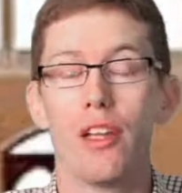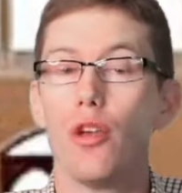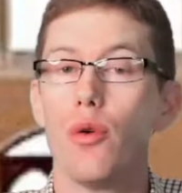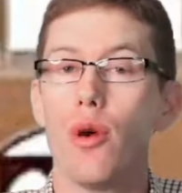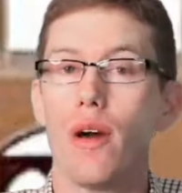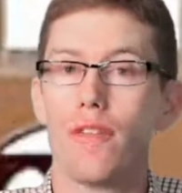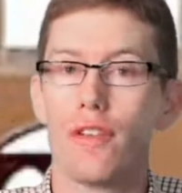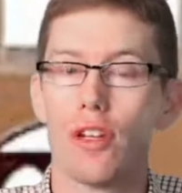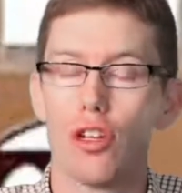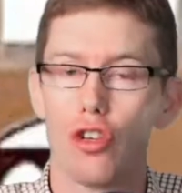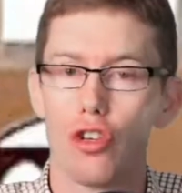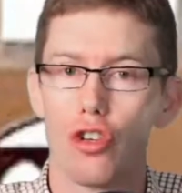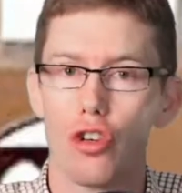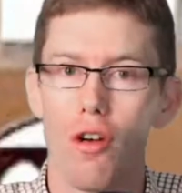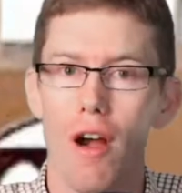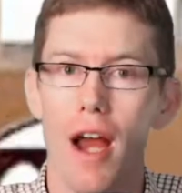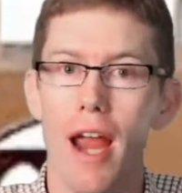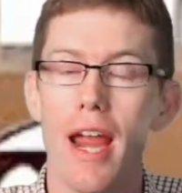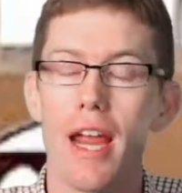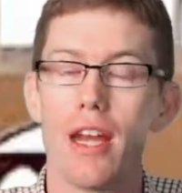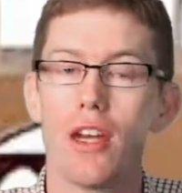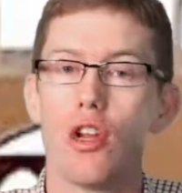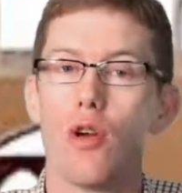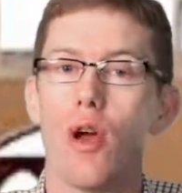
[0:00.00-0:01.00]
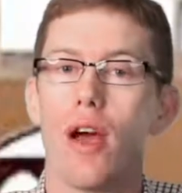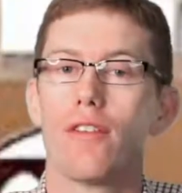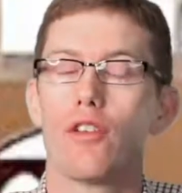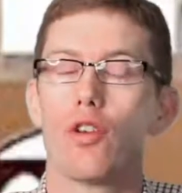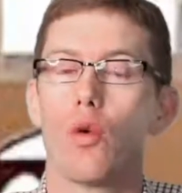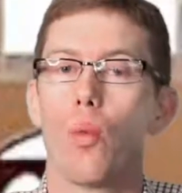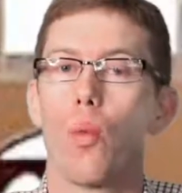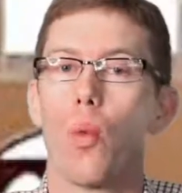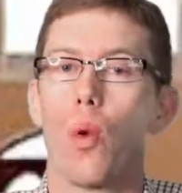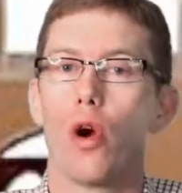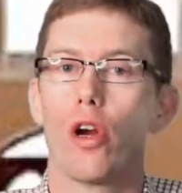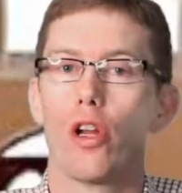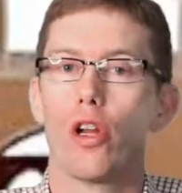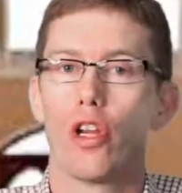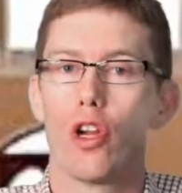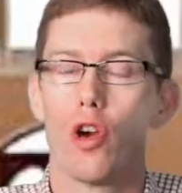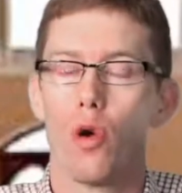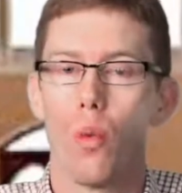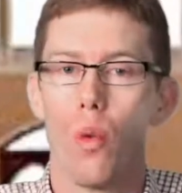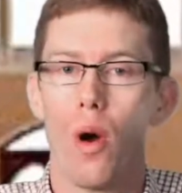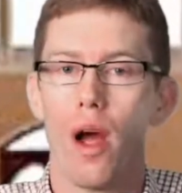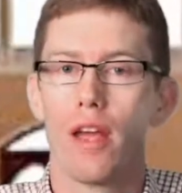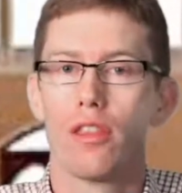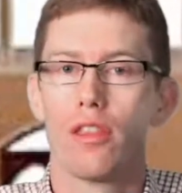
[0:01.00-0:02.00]
You have to train. You have to work your
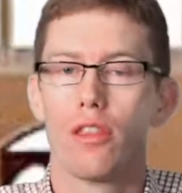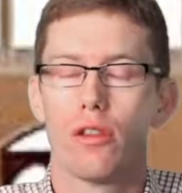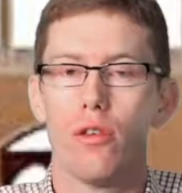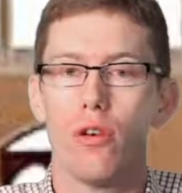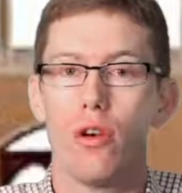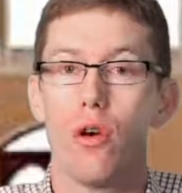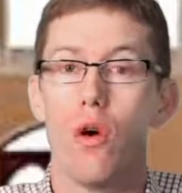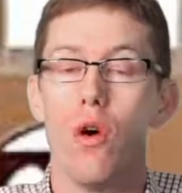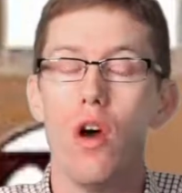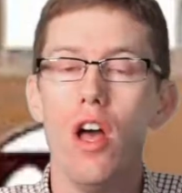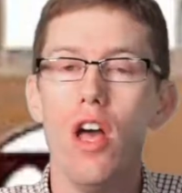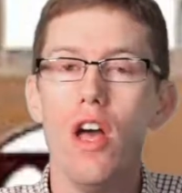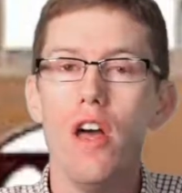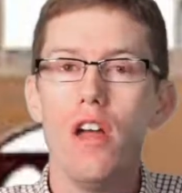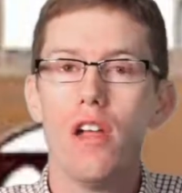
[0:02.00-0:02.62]
way through.